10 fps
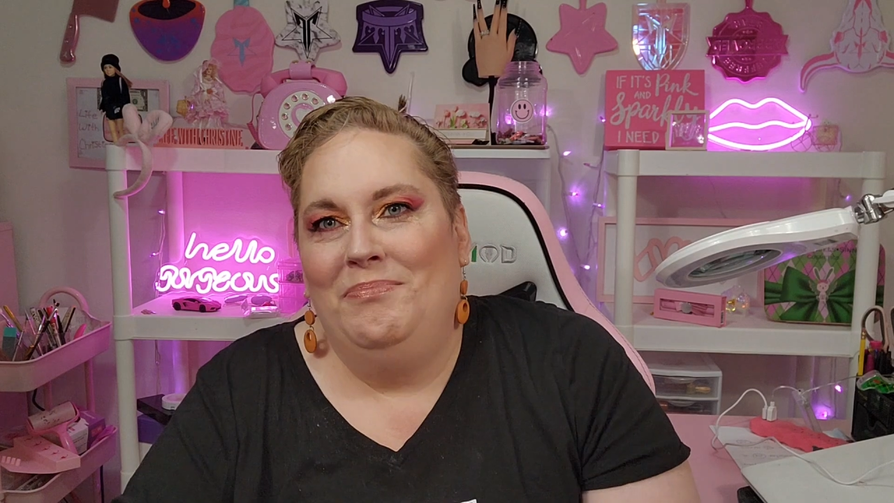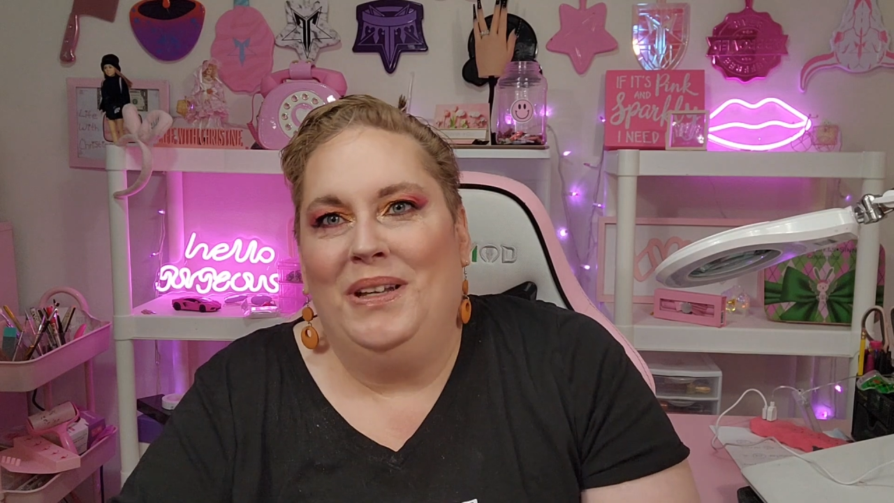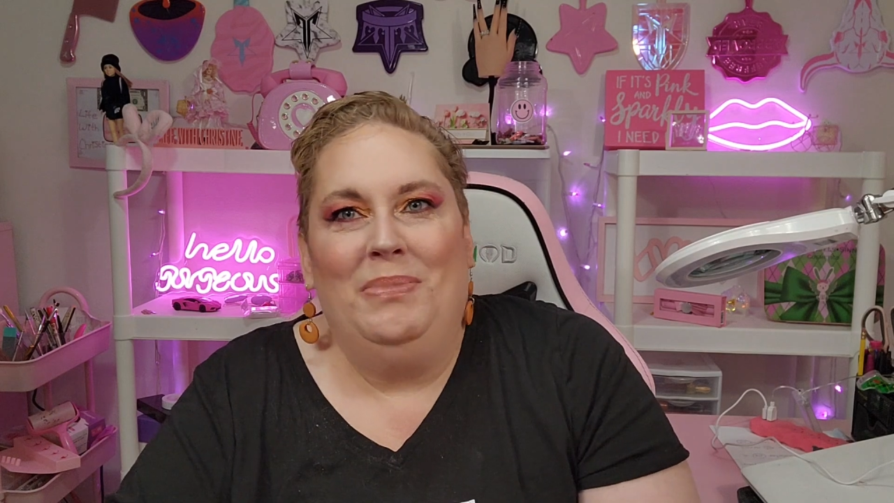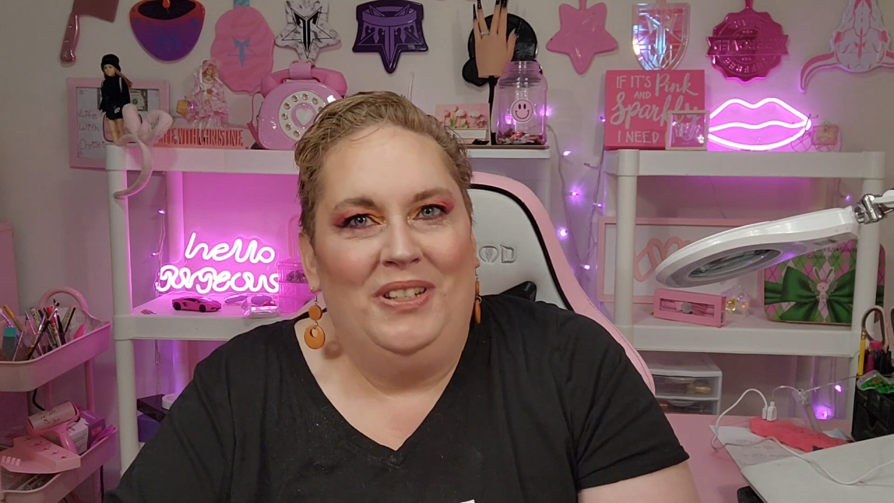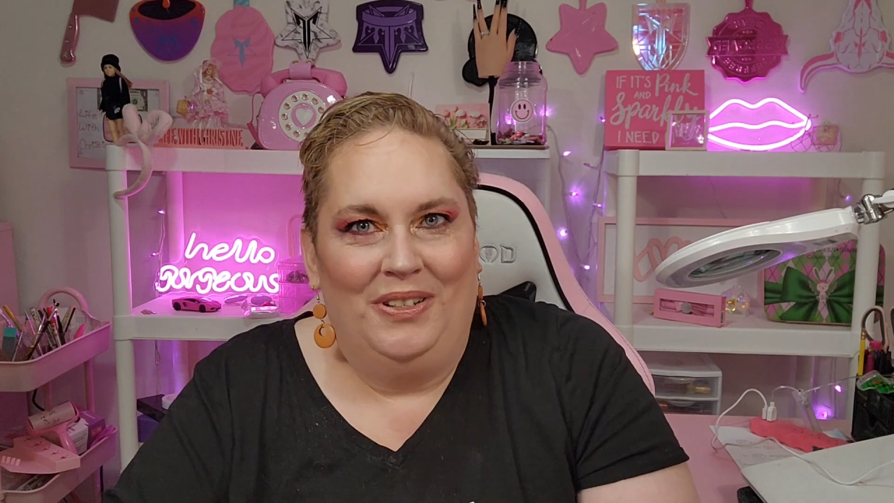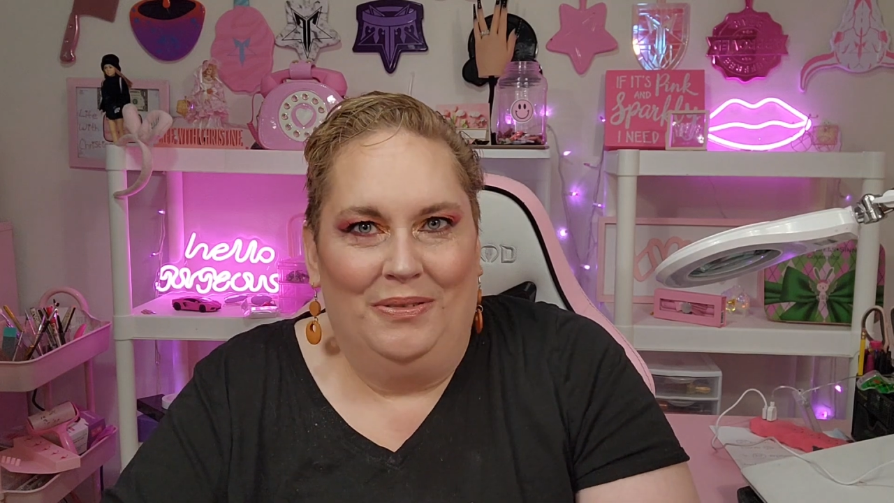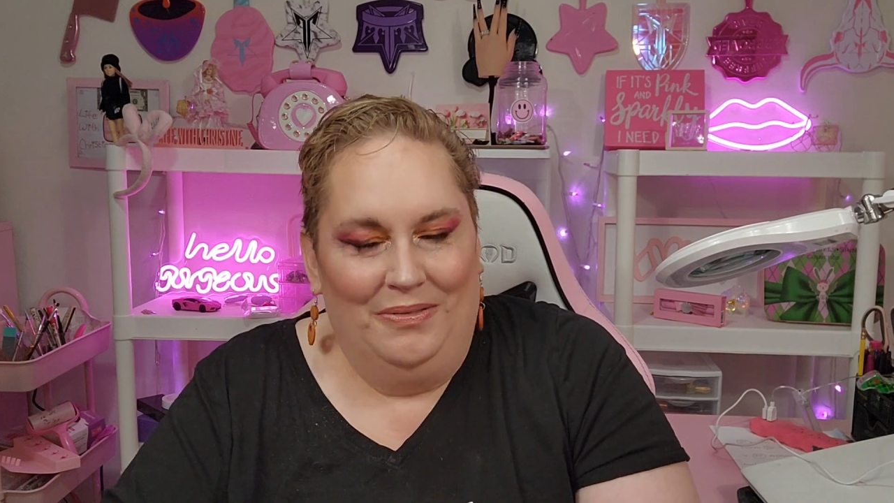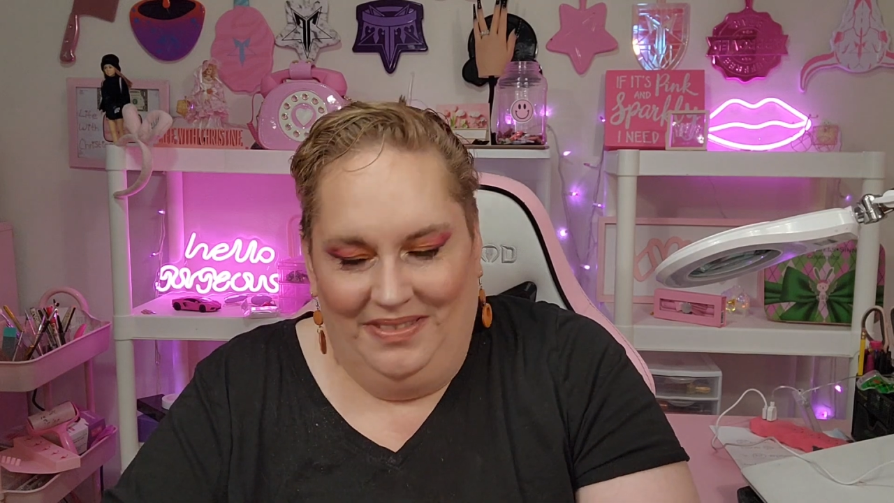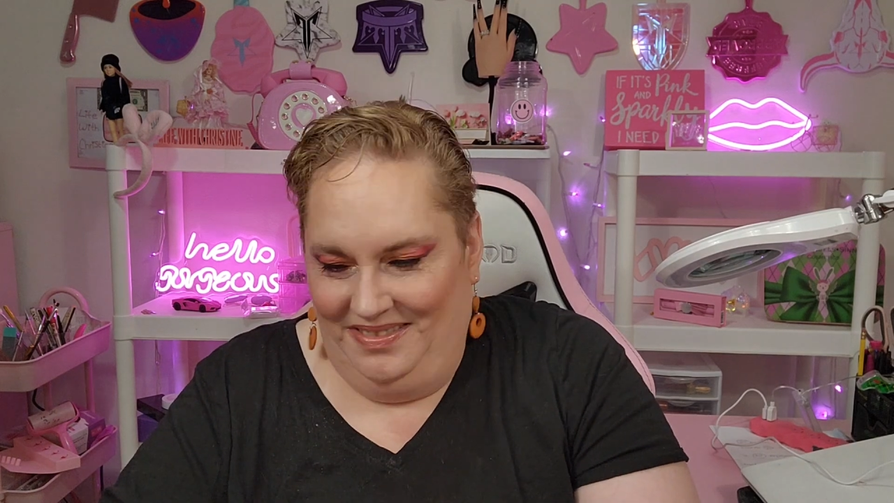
Maybe two.